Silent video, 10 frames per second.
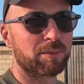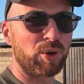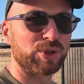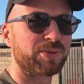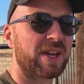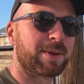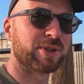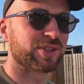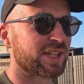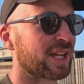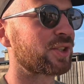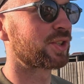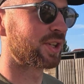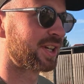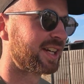the most famous
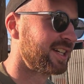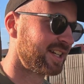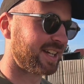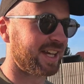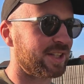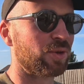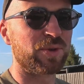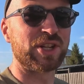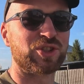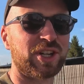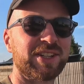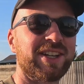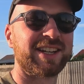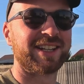dish in the region